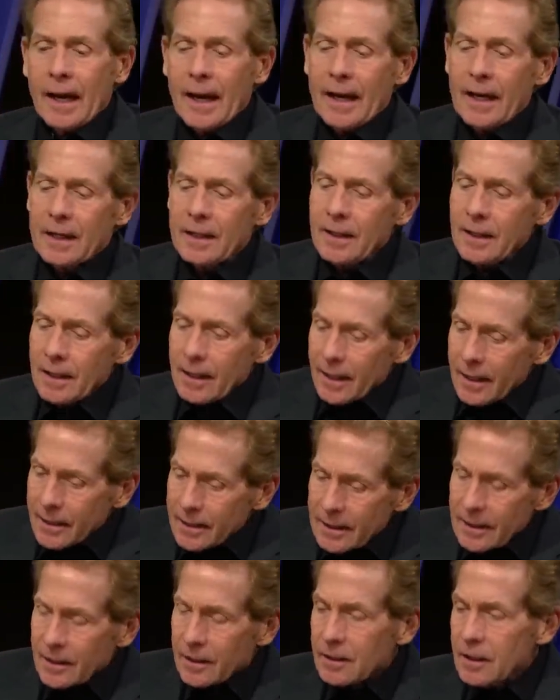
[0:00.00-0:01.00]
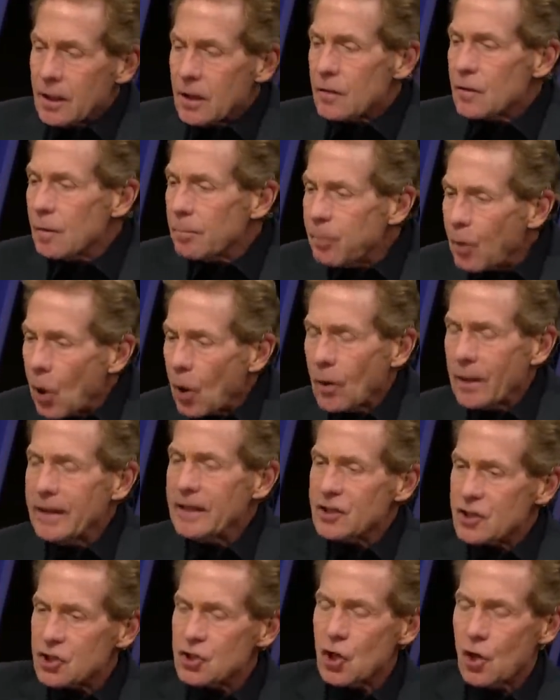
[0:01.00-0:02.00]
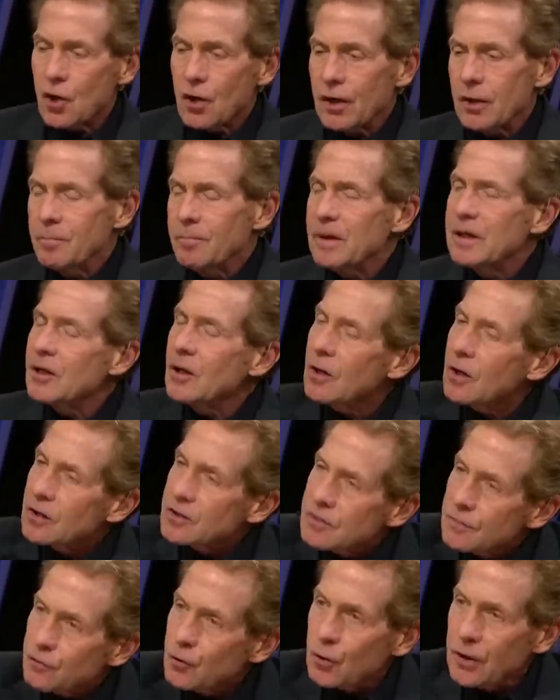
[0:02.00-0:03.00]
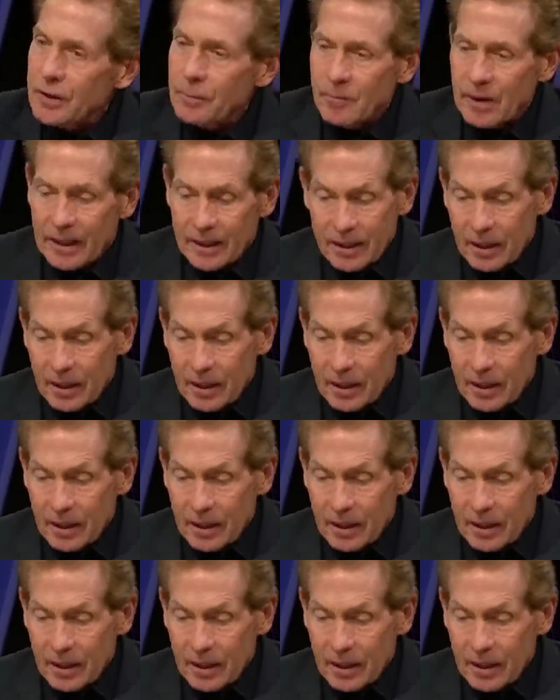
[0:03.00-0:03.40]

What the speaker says: And again, the party started because of Green Bay,